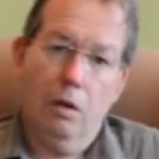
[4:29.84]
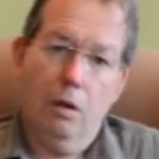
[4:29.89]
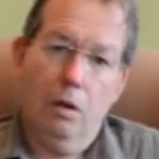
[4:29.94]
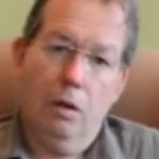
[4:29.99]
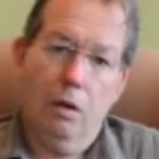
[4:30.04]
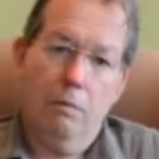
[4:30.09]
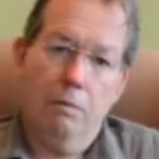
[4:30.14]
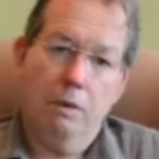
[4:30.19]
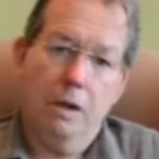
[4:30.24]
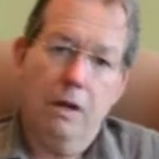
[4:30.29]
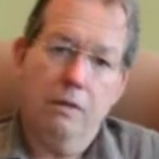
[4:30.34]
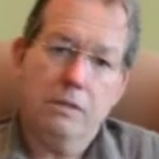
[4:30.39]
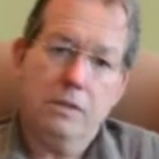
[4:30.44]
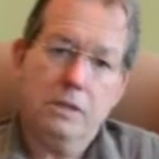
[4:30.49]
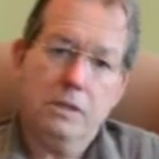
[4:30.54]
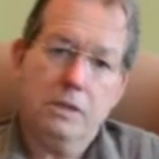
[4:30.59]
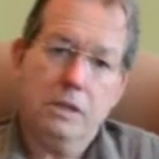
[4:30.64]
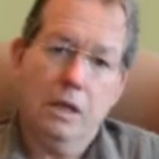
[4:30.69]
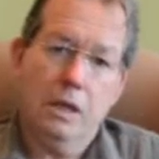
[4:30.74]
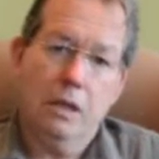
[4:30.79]
I would have
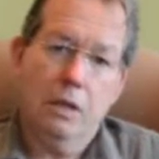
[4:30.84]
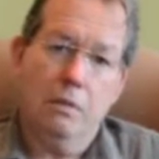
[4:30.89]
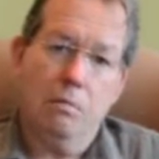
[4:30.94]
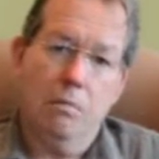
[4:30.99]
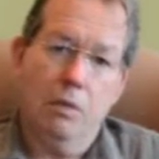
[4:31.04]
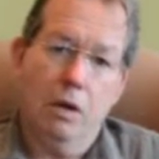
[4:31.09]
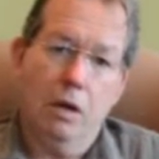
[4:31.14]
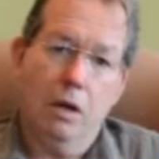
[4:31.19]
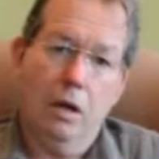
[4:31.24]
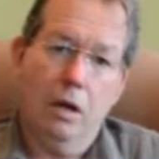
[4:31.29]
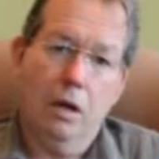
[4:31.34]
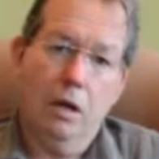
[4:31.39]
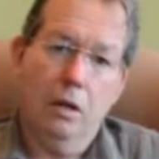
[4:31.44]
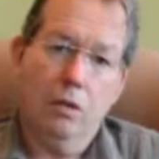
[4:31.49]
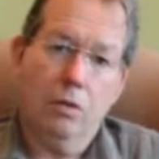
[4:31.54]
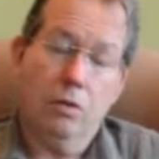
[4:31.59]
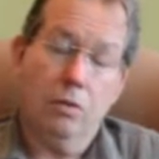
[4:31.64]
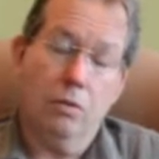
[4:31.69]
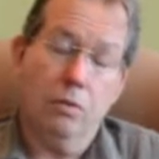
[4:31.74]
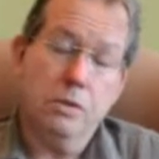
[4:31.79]
to say that my
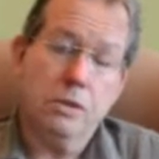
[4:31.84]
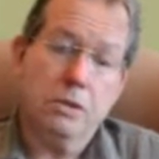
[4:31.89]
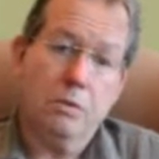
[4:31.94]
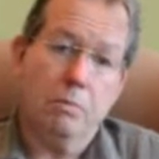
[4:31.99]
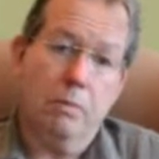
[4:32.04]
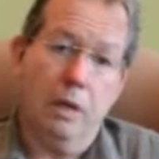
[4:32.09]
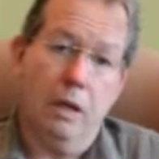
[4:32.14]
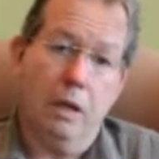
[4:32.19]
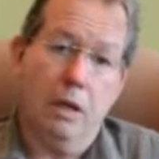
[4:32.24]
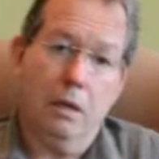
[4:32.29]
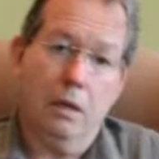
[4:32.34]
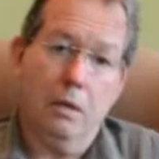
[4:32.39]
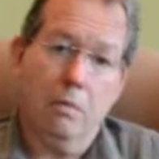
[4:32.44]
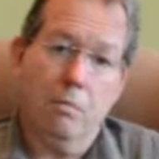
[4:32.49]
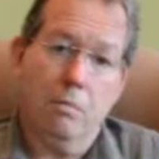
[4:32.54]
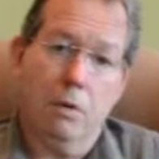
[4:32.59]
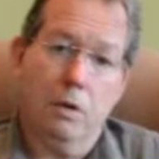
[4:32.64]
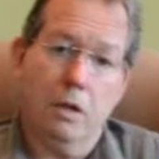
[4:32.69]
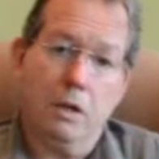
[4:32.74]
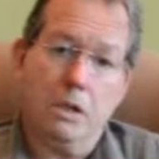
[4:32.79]
thoughts about
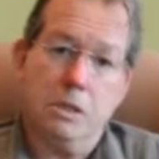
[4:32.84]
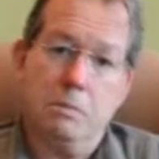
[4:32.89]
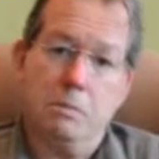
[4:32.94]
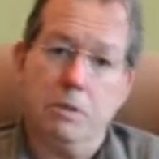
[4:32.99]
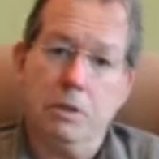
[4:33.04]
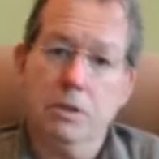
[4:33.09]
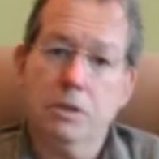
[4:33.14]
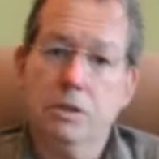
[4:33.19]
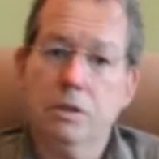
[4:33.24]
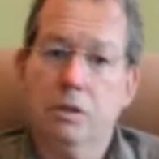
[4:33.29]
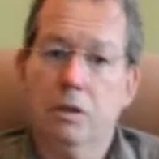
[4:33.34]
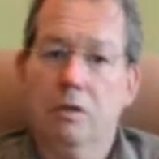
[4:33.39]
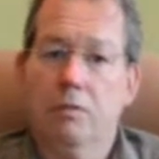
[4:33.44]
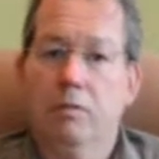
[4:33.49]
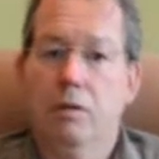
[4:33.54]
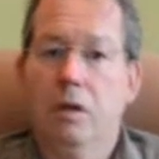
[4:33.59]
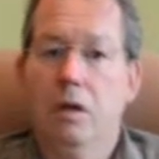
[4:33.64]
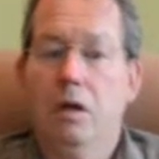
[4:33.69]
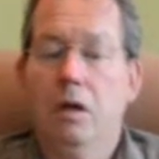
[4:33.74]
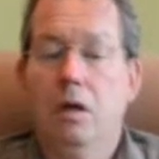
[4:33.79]
my experience
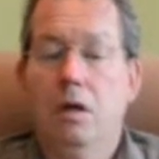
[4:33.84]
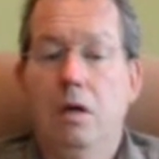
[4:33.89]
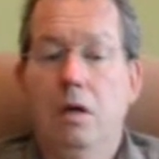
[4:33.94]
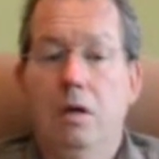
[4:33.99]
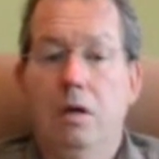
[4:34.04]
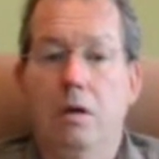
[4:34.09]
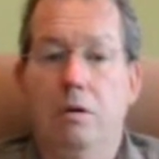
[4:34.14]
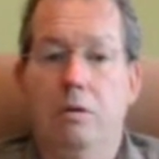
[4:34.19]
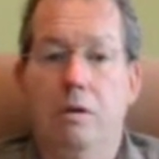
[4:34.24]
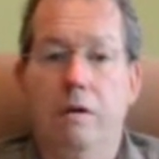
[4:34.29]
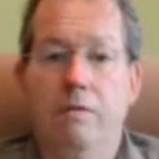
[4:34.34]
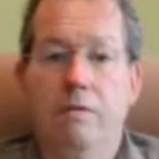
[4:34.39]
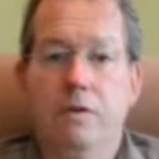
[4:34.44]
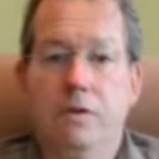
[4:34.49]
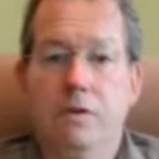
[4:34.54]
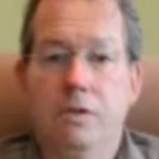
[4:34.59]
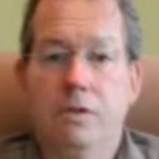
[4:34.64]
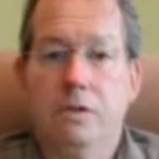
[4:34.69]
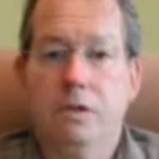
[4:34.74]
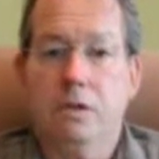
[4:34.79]
of
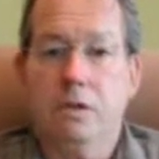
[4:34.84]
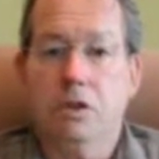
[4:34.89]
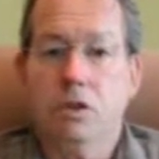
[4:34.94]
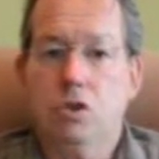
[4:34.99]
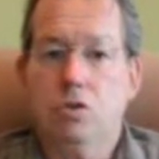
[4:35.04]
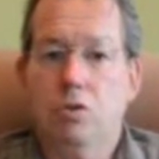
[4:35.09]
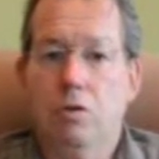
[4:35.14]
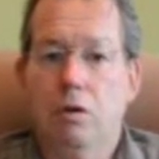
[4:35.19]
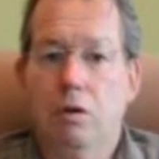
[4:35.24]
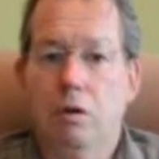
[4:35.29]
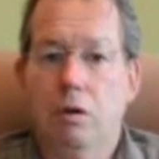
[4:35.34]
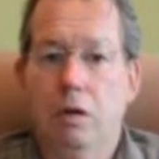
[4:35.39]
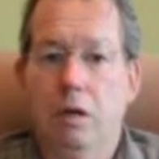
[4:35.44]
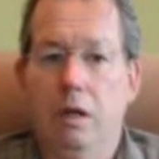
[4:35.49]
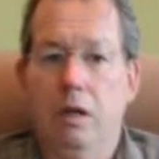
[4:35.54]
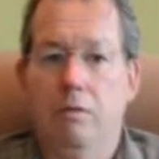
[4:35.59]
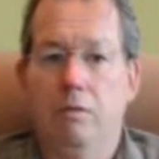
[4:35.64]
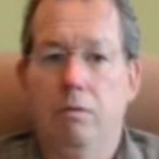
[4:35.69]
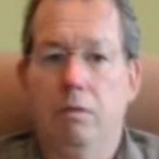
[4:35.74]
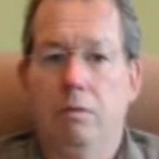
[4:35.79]
gratefulness is
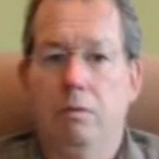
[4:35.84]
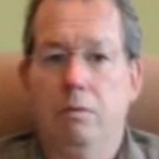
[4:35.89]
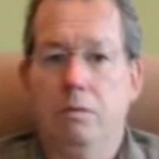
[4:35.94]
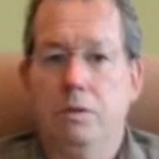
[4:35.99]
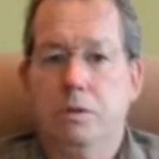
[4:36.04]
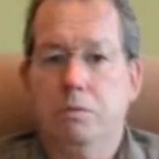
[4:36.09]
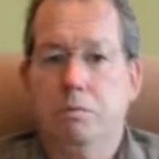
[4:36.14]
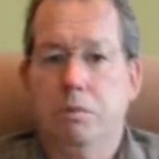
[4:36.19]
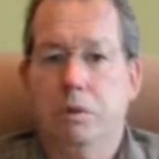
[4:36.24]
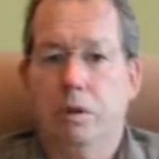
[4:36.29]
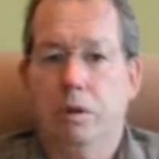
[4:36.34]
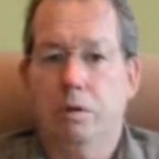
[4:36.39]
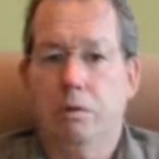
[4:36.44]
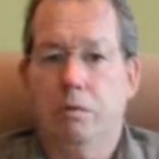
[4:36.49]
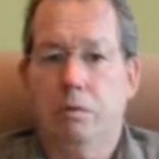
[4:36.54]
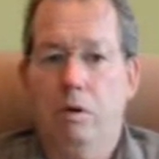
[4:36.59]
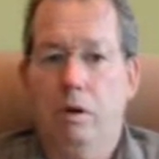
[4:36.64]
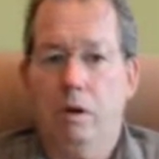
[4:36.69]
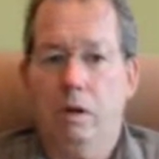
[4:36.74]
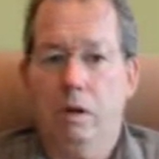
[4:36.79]
strongly influenced by the
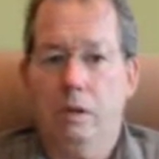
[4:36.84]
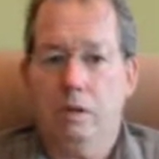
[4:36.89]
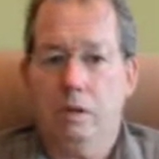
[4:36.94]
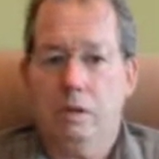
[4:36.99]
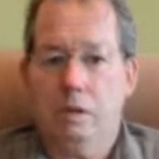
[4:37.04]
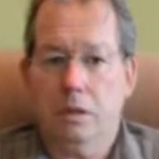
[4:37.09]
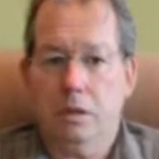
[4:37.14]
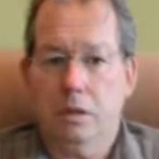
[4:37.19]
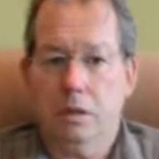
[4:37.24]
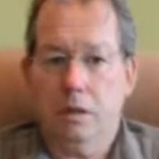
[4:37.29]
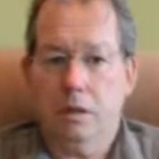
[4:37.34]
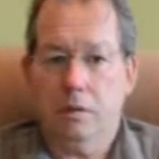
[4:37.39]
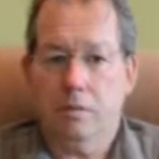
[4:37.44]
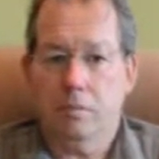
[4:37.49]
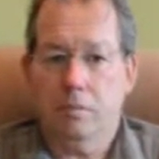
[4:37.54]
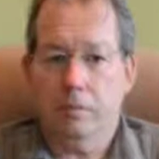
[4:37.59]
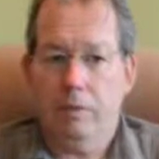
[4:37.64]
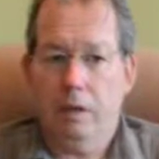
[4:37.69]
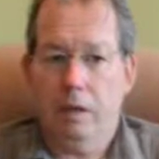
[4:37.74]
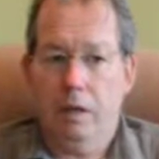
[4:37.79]
writings
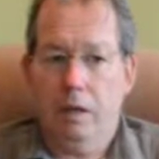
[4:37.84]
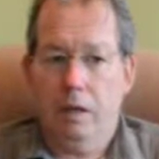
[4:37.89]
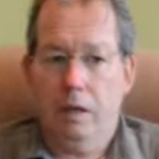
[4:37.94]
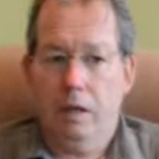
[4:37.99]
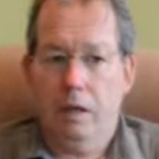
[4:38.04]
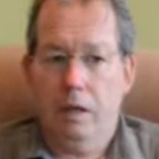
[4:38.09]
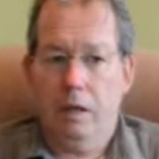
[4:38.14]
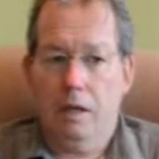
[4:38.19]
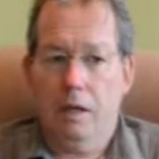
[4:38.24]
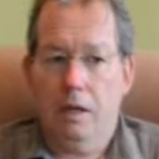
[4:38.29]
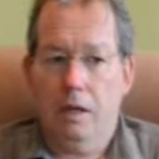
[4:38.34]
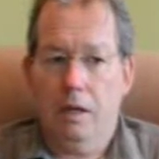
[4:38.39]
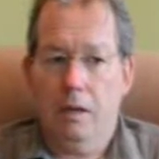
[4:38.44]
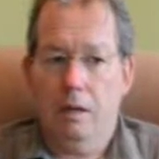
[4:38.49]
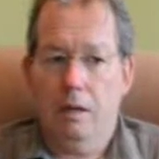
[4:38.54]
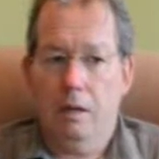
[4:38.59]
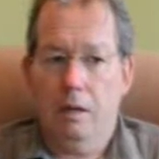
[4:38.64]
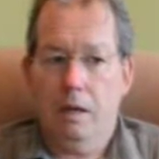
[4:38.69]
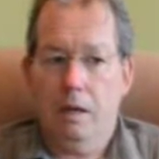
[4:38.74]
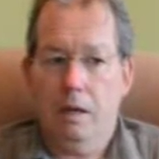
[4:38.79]
of
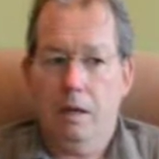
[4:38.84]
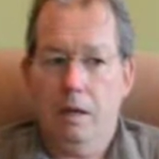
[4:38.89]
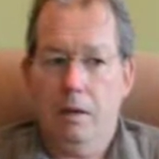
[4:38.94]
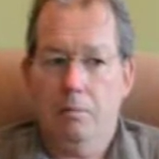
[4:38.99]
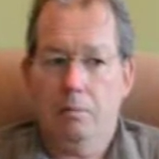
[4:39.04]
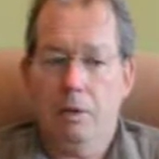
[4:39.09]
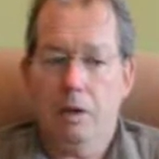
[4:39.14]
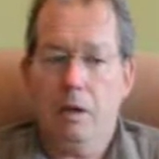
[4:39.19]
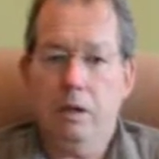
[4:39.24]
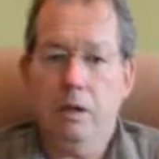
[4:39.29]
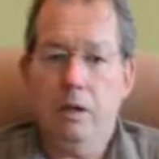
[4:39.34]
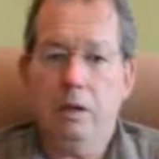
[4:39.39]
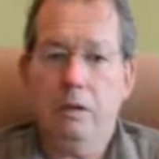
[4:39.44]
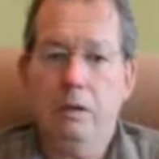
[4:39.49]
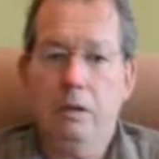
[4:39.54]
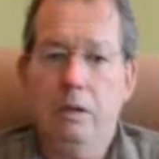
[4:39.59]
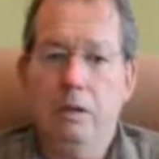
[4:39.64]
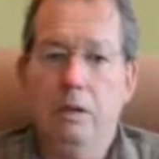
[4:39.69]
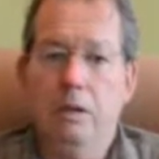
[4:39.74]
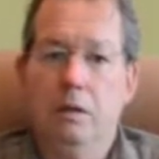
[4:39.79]
uh,
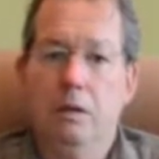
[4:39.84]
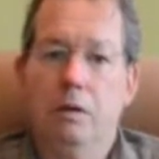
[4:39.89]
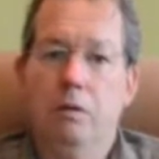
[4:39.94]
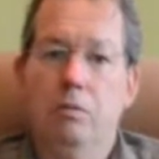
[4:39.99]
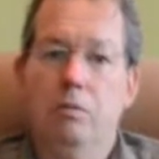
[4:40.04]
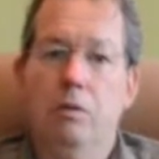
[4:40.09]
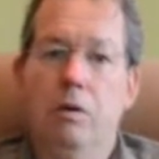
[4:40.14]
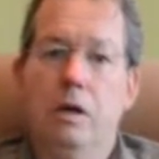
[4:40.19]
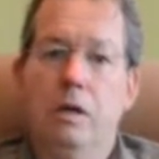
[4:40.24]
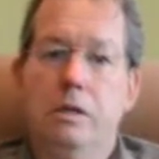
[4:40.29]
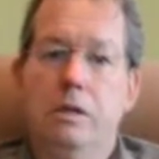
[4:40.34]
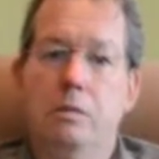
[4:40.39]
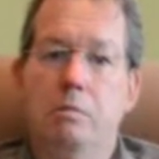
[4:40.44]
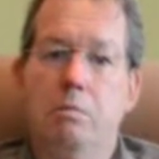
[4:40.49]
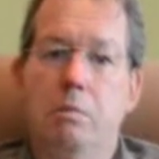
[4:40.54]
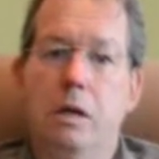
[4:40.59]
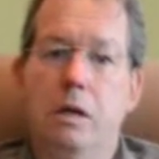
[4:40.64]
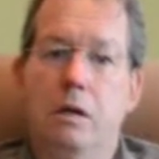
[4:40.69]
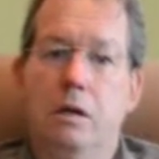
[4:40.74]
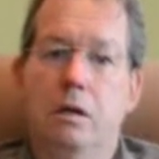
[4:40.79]
Benedictine writer
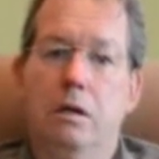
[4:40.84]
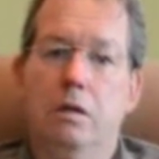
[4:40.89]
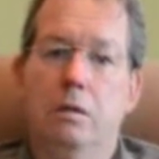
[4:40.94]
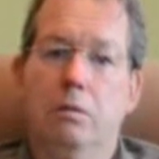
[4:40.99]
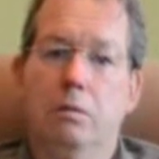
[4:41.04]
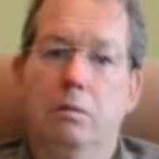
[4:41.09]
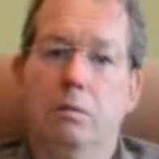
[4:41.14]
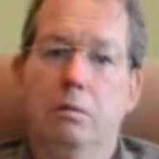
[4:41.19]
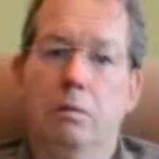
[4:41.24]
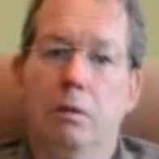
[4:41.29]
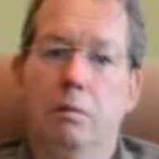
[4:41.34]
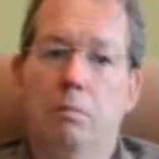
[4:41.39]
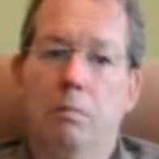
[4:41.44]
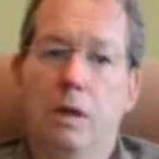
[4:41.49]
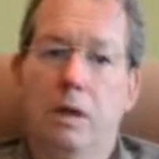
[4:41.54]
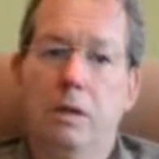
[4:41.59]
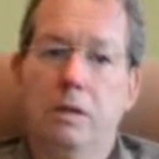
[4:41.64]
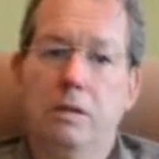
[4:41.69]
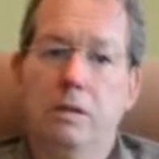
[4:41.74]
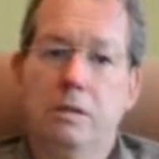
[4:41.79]
monk called
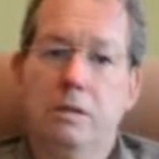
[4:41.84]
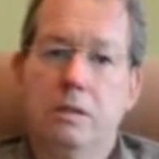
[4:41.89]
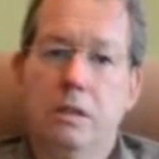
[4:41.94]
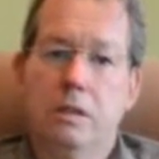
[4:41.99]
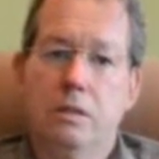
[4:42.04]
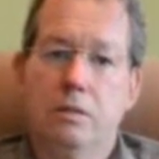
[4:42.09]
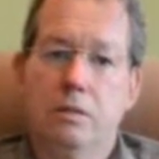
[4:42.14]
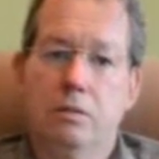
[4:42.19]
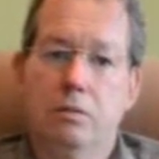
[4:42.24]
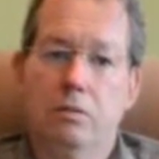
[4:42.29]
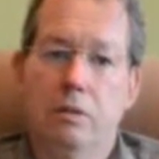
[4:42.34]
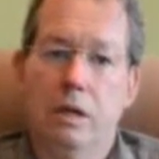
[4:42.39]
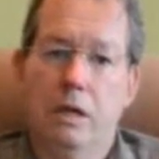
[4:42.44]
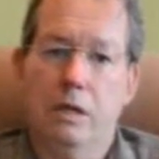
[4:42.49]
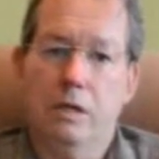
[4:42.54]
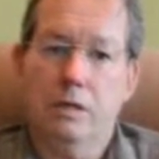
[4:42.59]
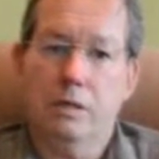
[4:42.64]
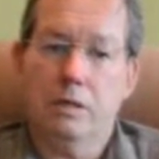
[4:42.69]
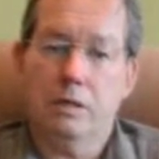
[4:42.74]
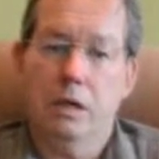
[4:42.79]
Brother
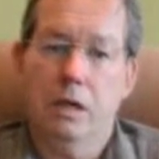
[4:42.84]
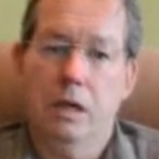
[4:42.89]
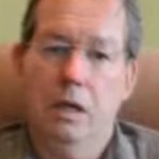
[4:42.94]
Steindl-Rast,